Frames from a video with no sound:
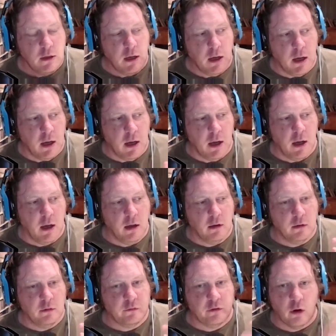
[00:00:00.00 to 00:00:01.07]
Uh,
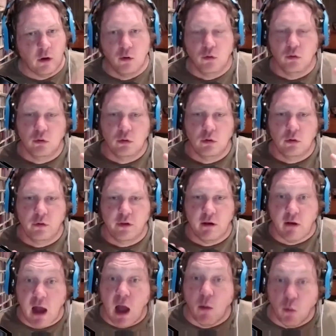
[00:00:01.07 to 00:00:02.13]
so
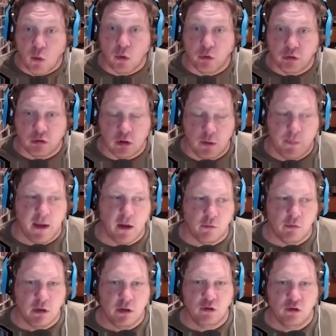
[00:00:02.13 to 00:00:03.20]
there are wars about
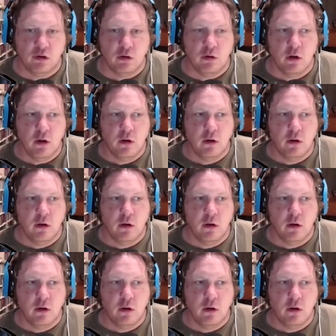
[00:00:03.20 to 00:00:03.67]
religion